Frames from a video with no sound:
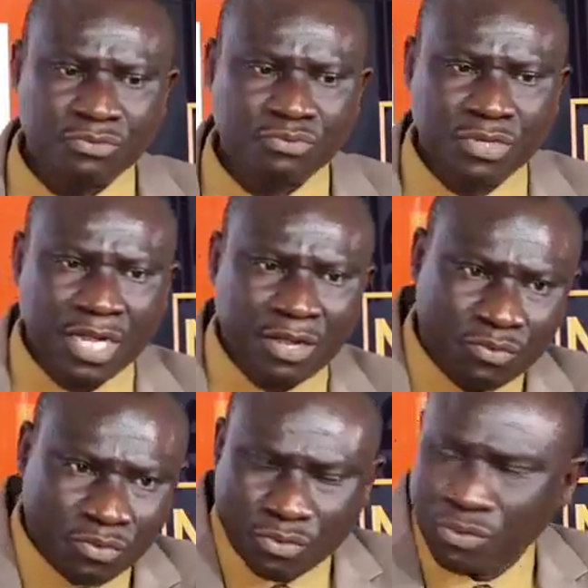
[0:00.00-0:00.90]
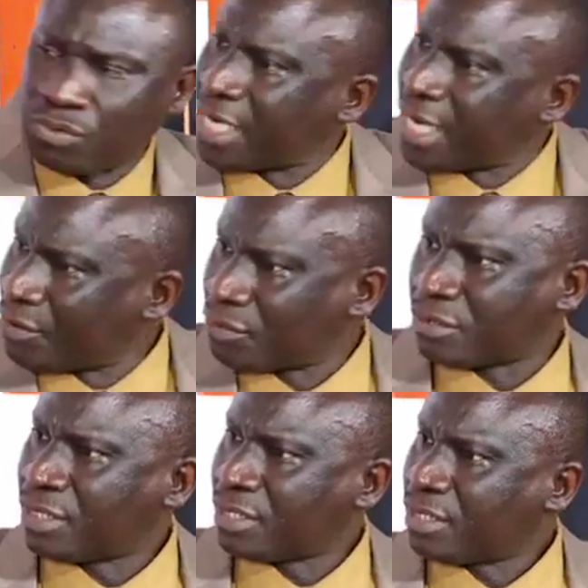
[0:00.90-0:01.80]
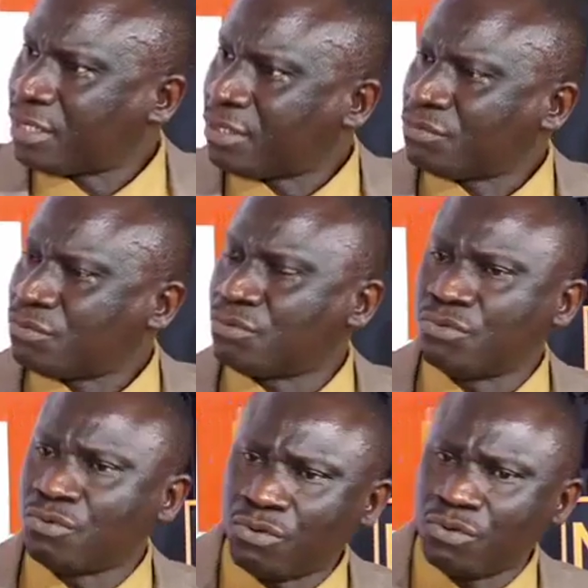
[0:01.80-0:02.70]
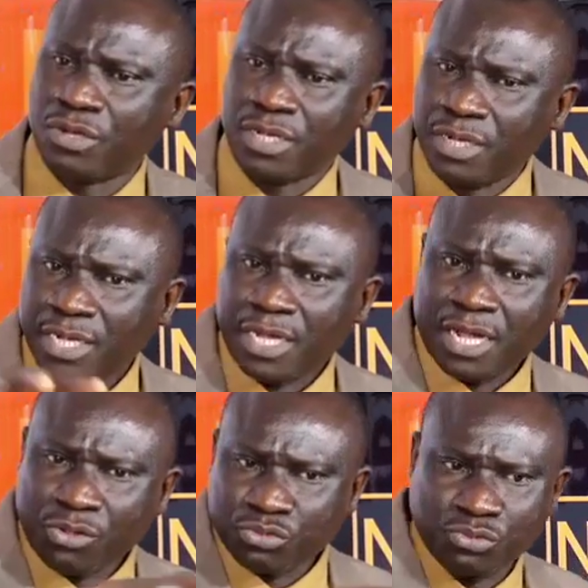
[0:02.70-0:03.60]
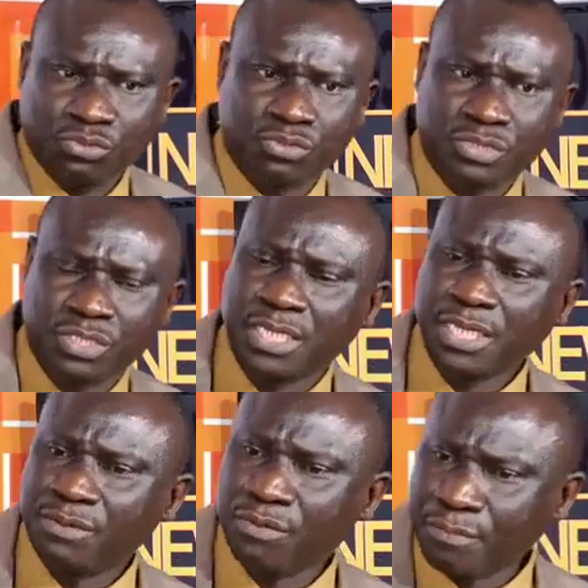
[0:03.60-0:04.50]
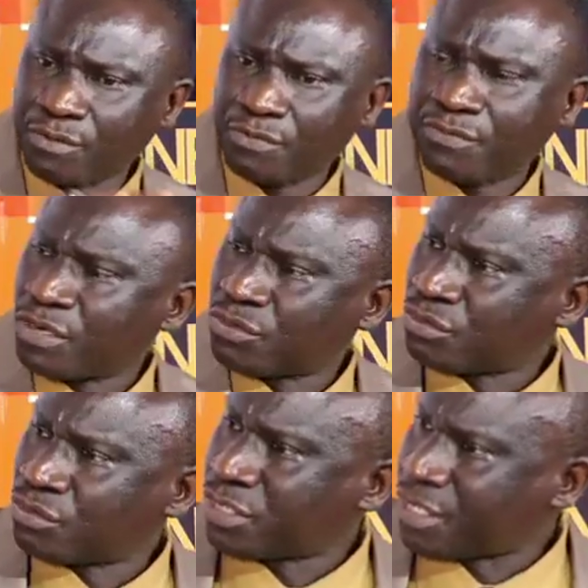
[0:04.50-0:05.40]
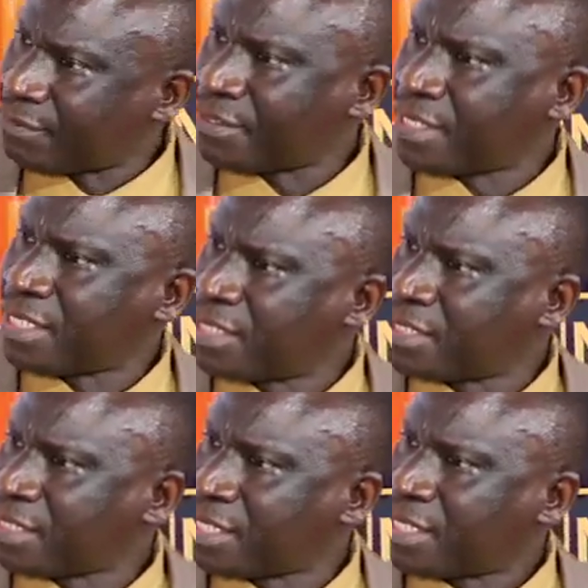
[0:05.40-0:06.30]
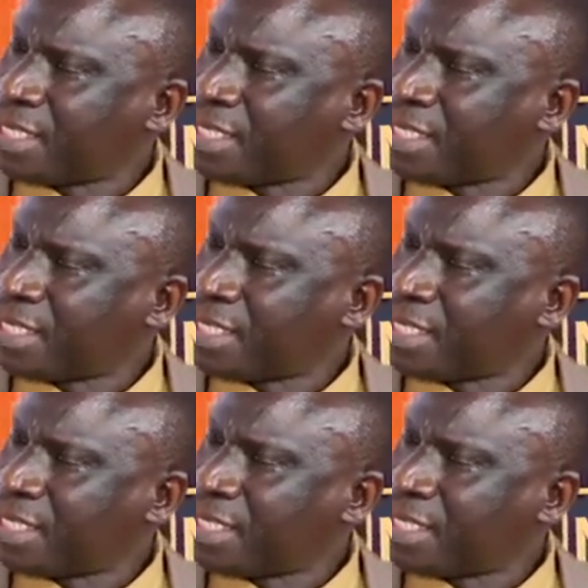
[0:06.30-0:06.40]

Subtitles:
to now go down to know households, number of households in villages,